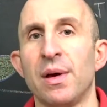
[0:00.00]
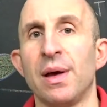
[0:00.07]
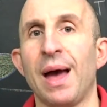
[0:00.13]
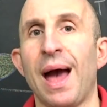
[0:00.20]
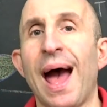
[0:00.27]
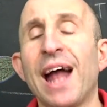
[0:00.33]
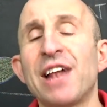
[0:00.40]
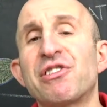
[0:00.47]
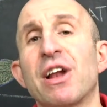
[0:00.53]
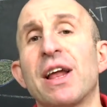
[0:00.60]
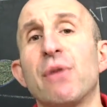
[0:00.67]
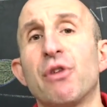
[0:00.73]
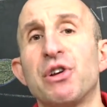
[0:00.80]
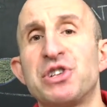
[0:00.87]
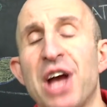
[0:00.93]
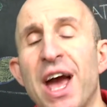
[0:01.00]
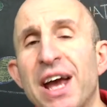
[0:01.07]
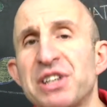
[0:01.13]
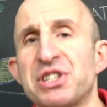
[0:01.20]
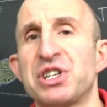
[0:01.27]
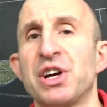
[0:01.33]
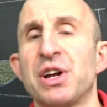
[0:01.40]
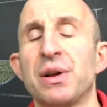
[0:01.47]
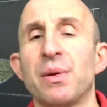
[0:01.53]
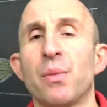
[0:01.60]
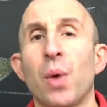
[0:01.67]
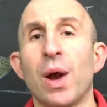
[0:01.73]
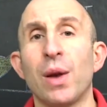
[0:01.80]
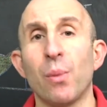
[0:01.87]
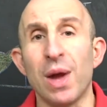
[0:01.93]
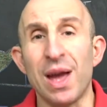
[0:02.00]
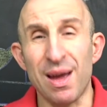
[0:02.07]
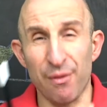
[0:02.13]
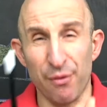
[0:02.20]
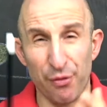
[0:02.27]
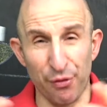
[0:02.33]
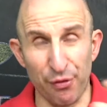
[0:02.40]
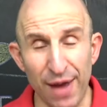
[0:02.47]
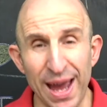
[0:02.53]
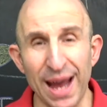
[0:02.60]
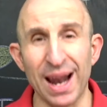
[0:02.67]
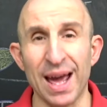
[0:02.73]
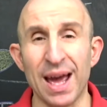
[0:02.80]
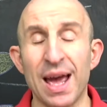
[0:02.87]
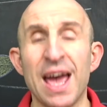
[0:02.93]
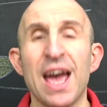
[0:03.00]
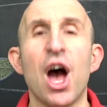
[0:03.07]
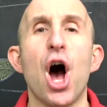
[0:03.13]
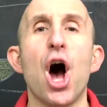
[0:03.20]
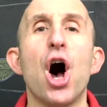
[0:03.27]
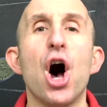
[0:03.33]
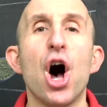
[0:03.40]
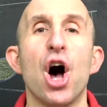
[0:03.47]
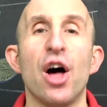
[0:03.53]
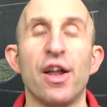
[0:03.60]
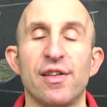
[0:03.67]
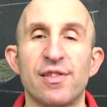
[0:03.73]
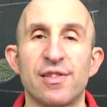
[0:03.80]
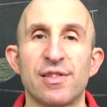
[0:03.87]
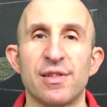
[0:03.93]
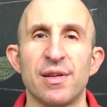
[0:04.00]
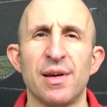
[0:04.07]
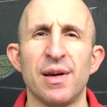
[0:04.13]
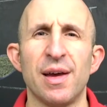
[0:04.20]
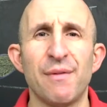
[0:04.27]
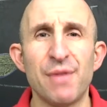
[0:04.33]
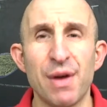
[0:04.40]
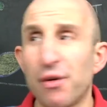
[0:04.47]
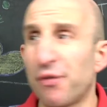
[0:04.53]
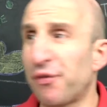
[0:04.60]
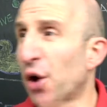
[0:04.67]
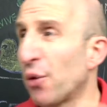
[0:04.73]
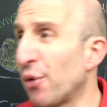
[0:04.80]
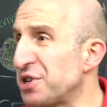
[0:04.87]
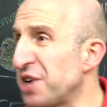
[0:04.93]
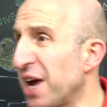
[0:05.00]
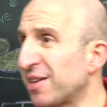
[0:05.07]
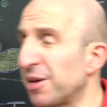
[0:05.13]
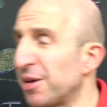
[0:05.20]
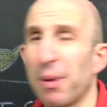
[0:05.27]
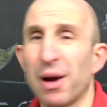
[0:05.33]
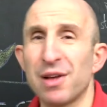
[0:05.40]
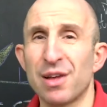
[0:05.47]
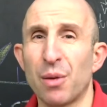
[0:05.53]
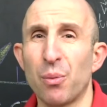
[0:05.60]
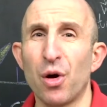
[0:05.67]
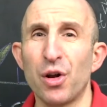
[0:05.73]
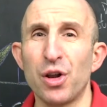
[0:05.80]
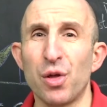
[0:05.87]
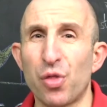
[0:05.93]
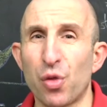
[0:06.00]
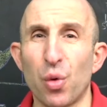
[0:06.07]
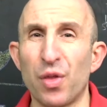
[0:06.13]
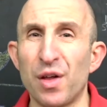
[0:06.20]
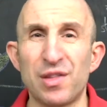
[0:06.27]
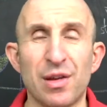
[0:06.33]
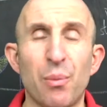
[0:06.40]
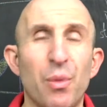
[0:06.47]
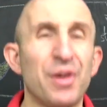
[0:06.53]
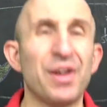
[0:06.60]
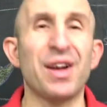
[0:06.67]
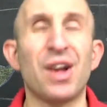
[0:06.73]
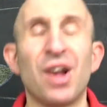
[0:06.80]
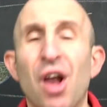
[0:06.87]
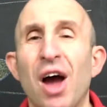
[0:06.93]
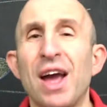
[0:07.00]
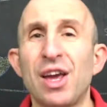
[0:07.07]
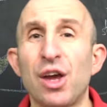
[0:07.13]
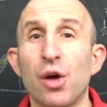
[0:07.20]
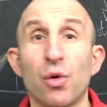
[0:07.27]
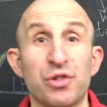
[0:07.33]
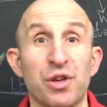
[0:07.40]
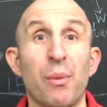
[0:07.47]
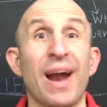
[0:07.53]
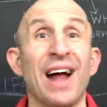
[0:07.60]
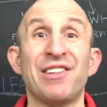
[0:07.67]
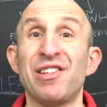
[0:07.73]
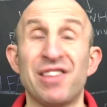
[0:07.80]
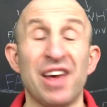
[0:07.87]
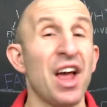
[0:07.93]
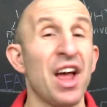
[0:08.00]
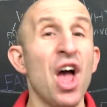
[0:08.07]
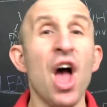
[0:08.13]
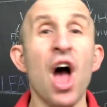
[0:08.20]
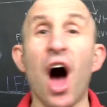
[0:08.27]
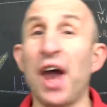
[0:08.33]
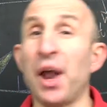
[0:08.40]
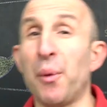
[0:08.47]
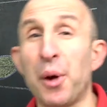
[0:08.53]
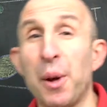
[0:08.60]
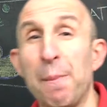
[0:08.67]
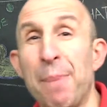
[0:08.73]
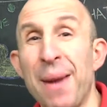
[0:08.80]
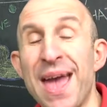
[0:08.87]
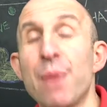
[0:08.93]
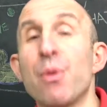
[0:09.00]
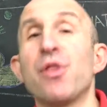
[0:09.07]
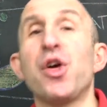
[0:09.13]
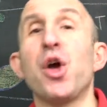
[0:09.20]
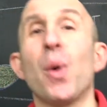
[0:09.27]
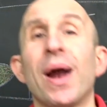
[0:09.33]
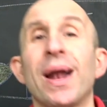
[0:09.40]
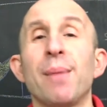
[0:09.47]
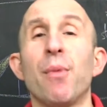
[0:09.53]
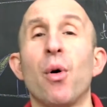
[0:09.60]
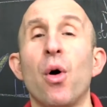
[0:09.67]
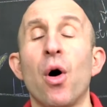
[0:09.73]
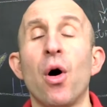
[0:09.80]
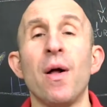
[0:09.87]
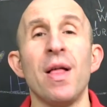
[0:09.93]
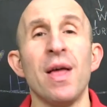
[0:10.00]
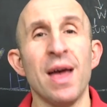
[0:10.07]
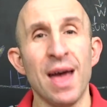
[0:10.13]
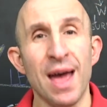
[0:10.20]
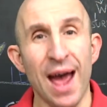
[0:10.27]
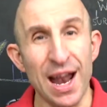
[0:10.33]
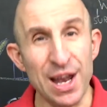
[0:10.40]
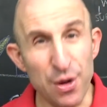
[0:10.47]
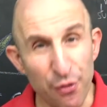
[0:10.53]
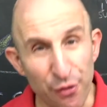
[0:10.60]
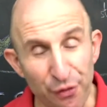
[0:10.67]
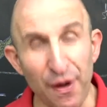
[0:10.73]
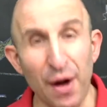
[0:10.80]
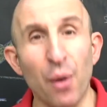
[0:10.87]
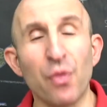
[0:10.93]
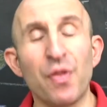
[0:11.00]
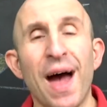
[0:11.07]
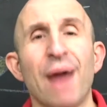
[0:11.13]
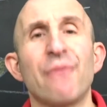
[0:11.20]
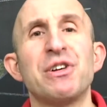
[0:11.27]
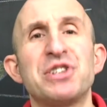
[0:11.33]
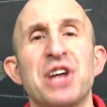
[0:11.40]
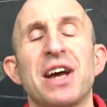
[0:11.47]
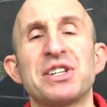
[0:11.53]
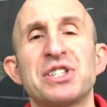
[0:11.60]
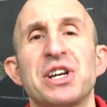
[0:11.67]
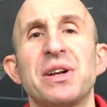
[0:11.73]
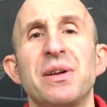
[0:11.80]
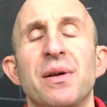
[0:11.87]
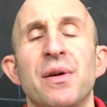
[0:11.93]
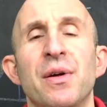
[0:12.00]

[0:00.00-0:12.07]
Actually, rejection, when we feel it, it hurts. Have you ever felt rejected by someone? You thought that someone didn't like you, or someone actually said, I don't want to be with you anymore, and you felt that rejection?